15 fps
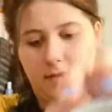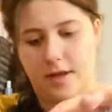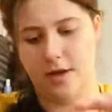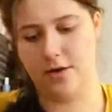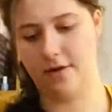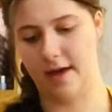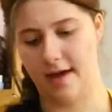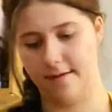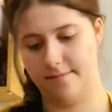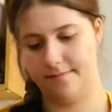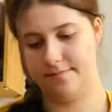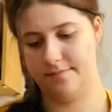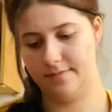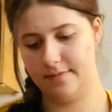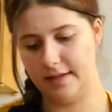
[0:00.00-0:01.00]
okay.
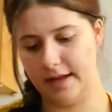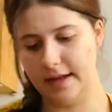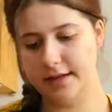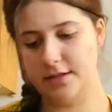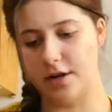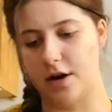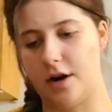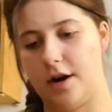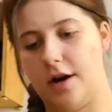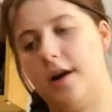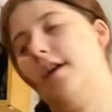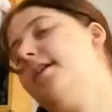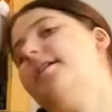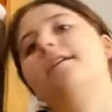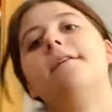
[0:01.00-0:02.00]
These
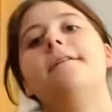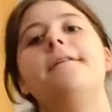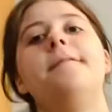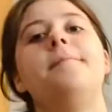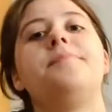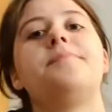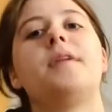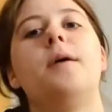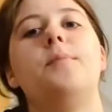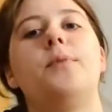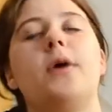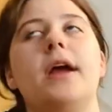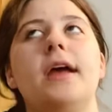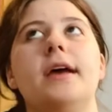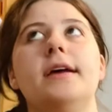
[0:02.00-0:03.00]
are a
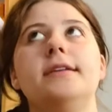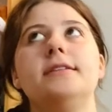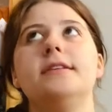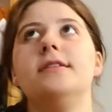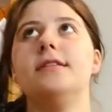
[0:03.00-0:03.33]
brand